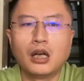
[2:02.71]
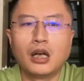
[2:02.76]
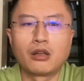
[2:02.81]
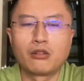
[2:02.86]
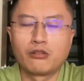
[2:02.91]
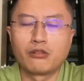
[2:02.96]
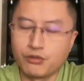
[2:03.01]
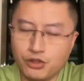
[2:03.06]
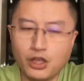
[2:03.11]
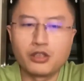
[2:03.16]

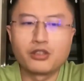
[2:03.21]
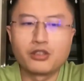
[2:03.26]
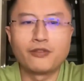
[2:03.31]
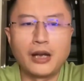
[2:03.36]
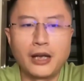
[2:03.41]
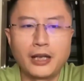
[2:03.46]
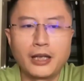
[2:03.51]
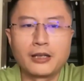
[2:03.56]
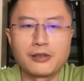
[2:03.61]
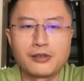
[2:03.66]
through Chainge
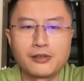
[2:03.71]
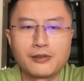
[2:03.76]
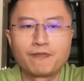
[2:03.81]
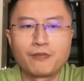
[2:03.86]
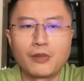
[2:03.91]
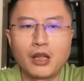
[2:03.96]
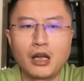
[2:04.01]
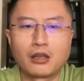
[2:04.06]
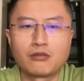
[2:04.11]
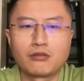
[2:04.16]
Finance
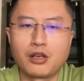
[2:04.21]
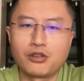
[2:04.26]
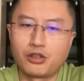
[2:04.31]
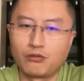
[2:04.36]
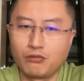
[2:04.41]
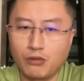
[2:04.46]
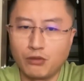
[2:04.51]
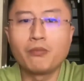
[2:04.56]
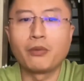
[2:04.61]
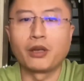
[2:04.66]

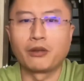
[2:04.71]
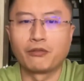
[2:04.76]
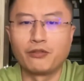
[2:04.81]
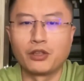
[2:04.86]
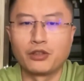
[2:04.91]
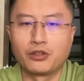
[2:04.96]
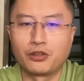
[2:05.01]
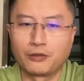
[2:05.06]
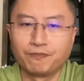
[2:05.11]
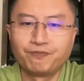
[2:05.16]
cross-chain roaming
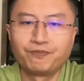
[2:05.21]
feature,